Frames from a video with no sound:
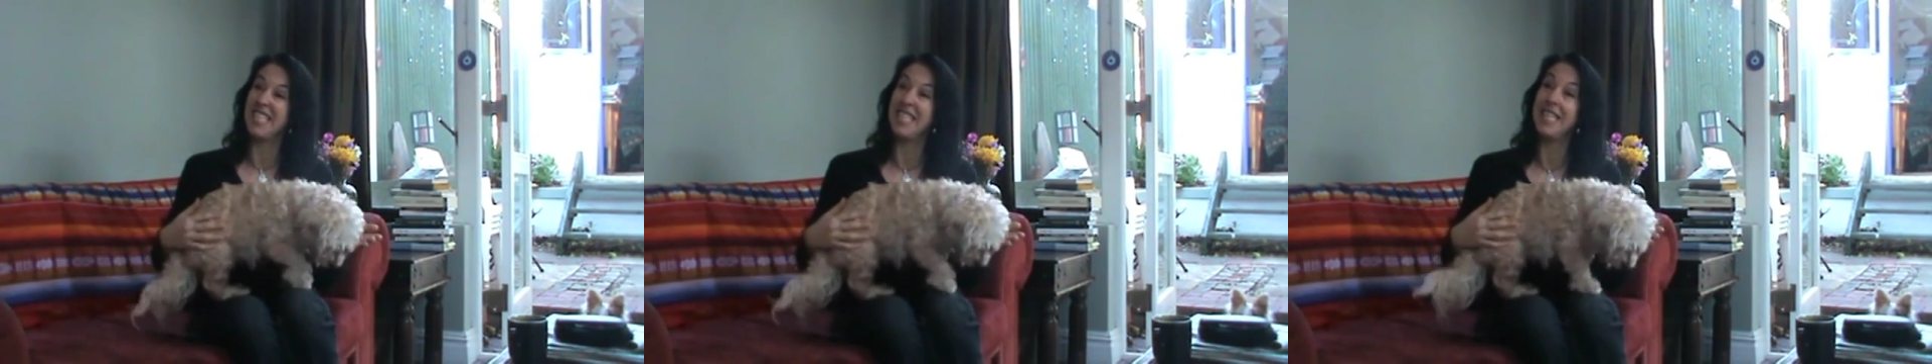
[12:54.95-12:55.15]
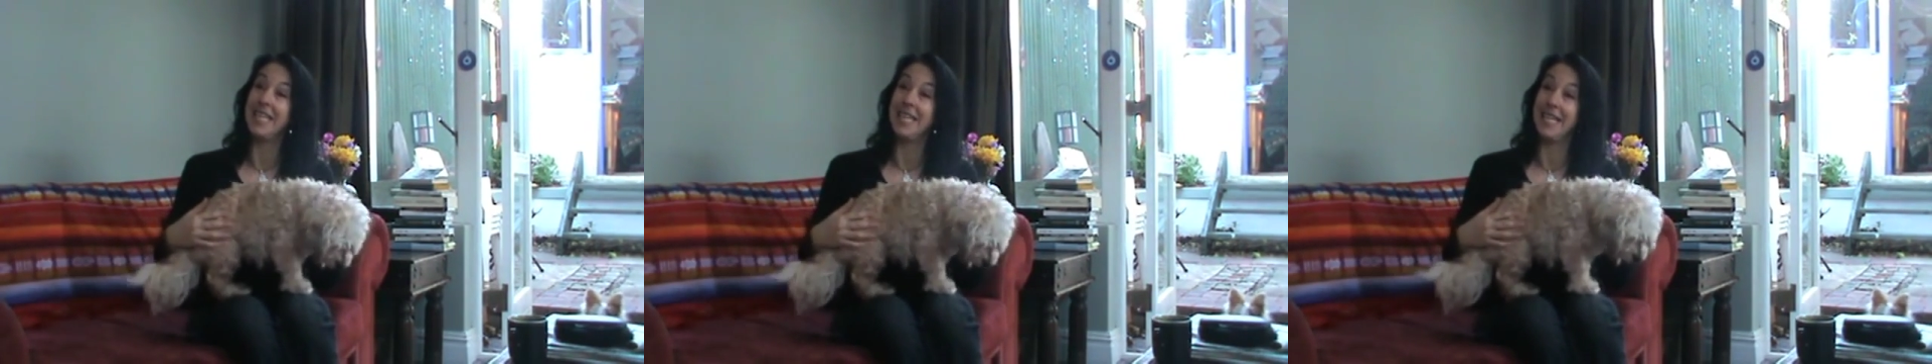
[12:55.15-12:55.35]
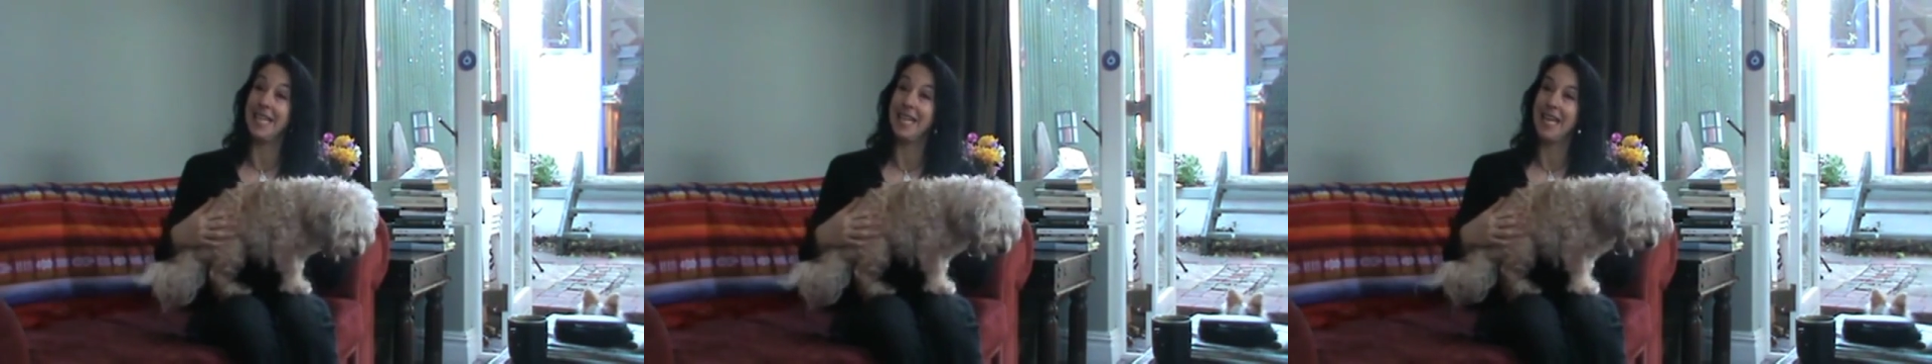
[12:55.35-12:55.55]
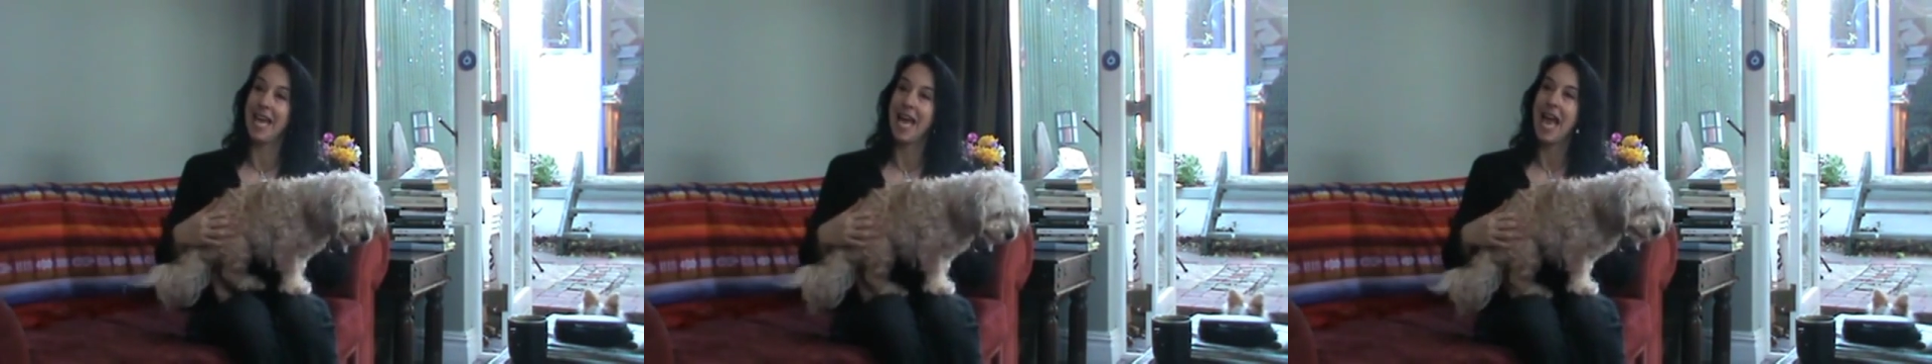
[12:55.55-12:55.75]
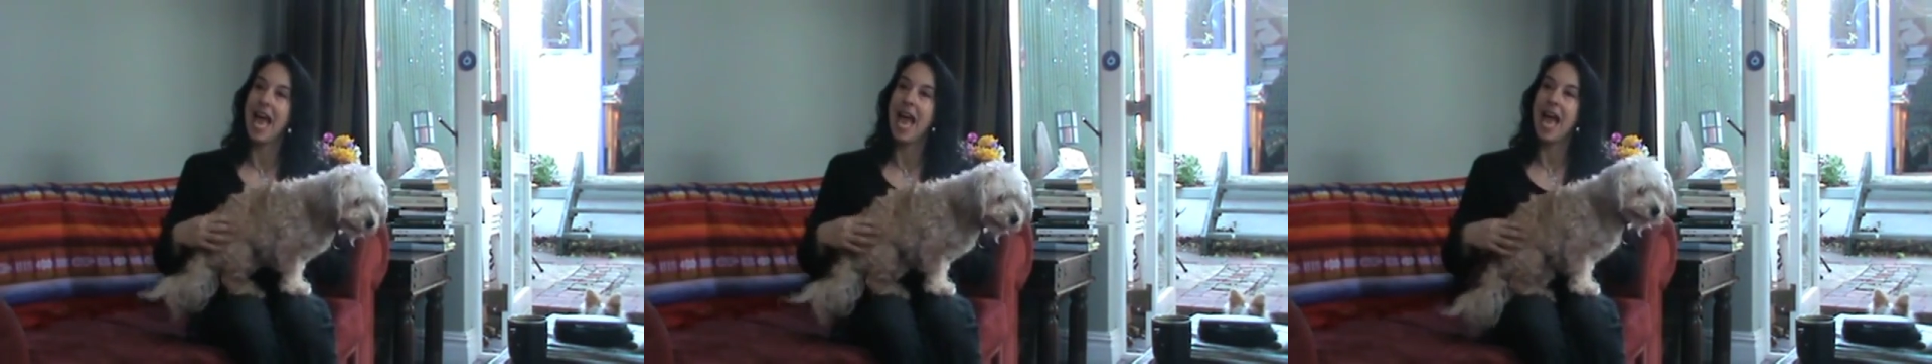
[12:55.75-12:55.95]
tea.
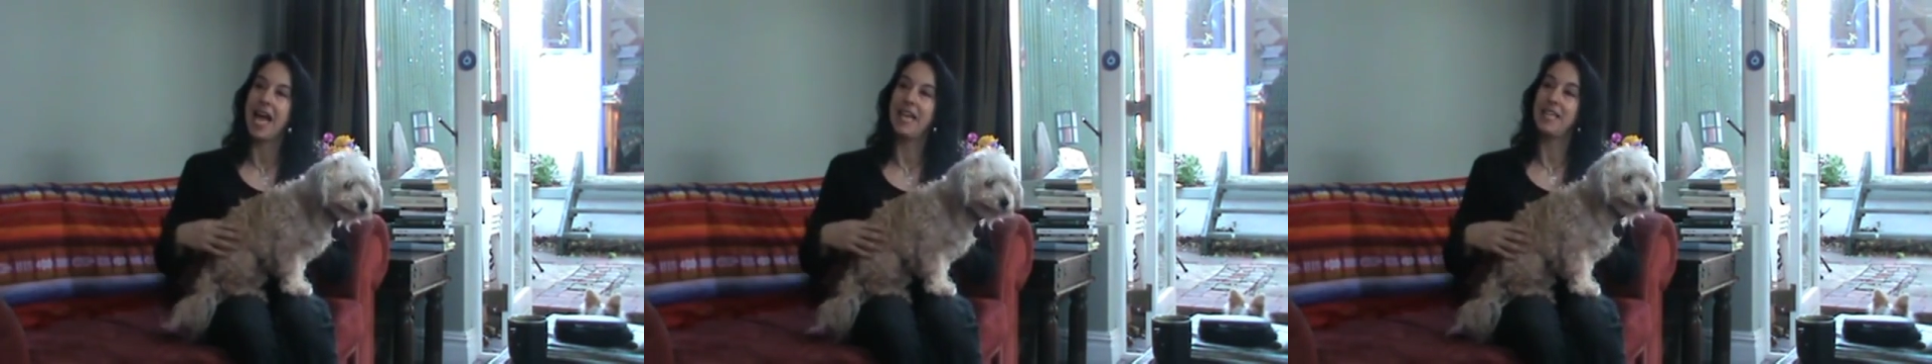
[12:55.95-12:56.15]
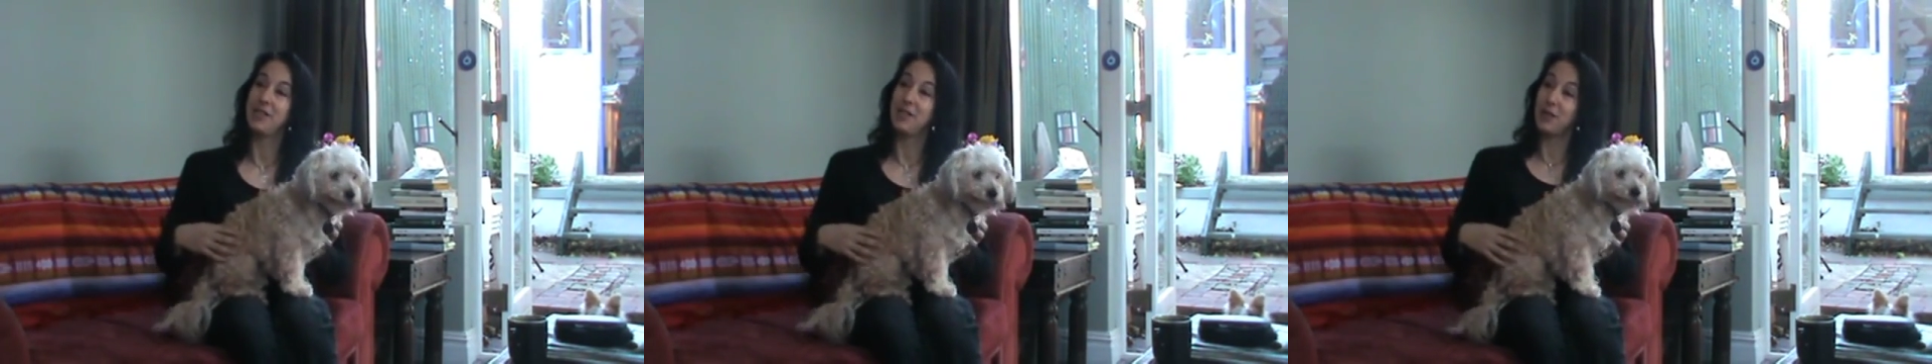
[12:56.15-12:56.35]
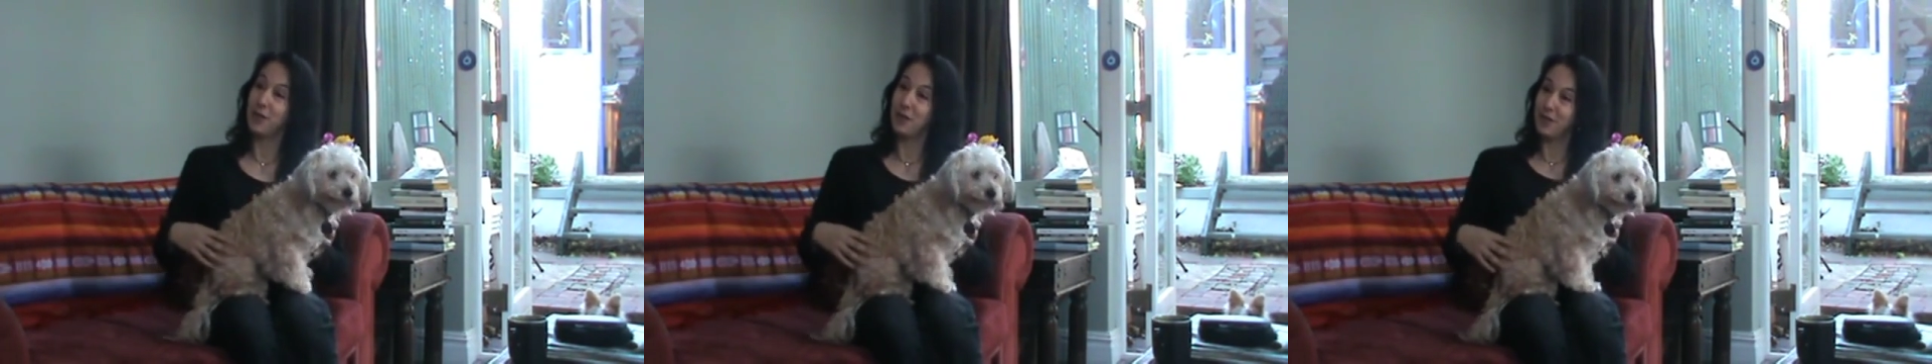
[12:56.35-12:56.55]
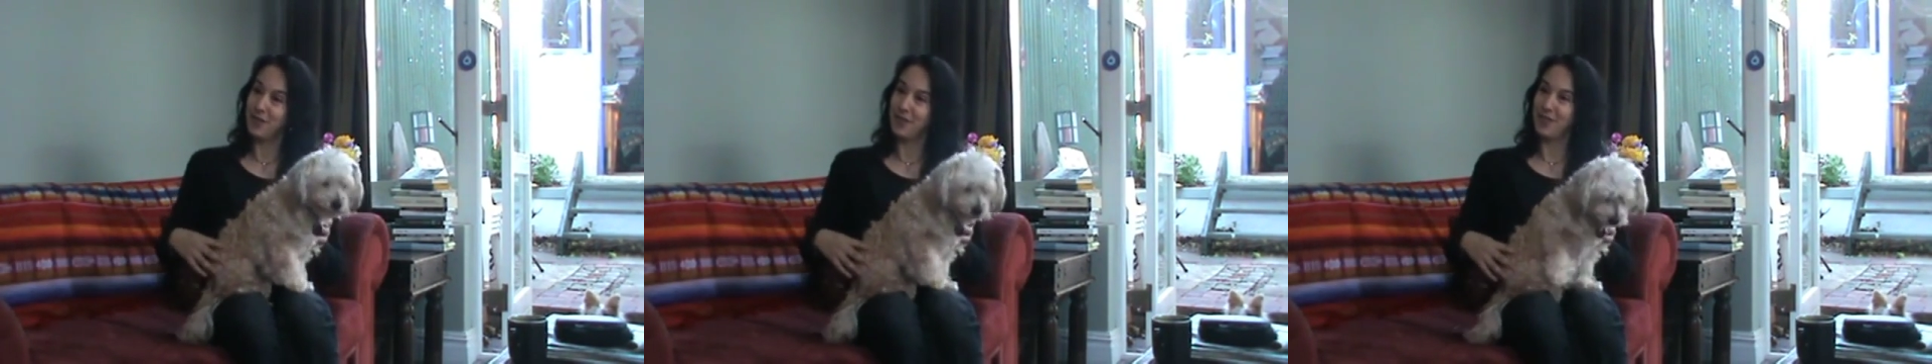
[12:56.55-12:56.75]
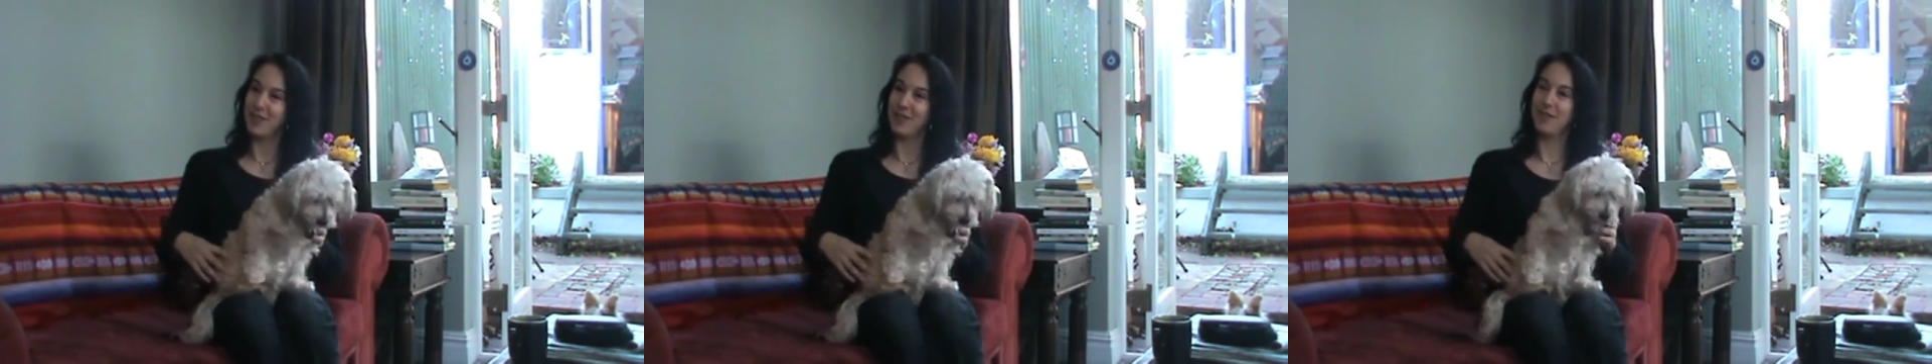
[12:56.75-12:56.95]
And he turned
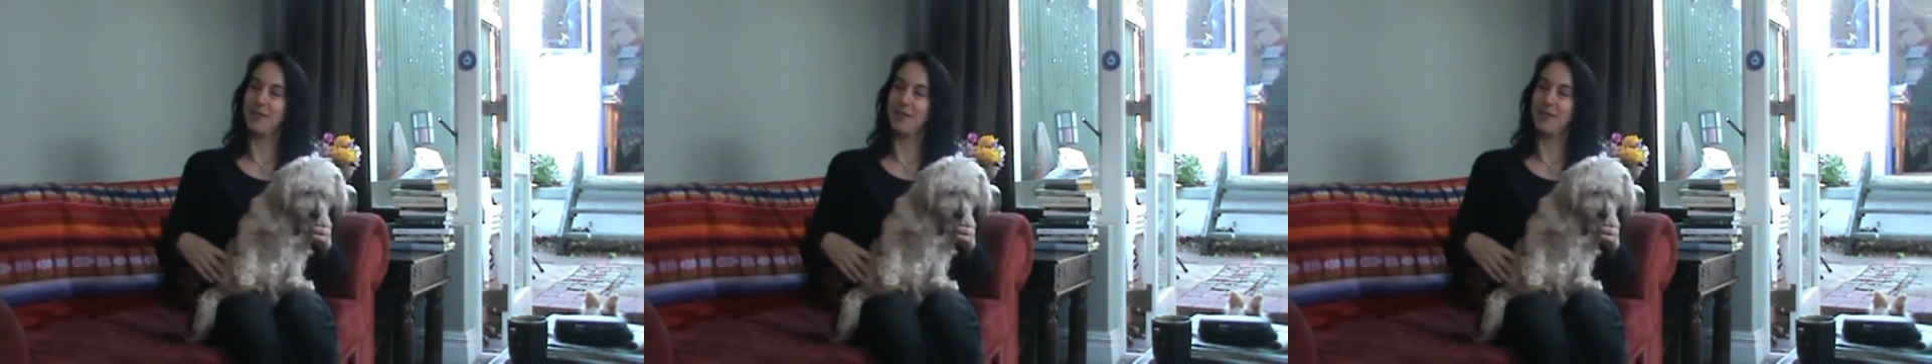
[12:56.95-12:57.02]
to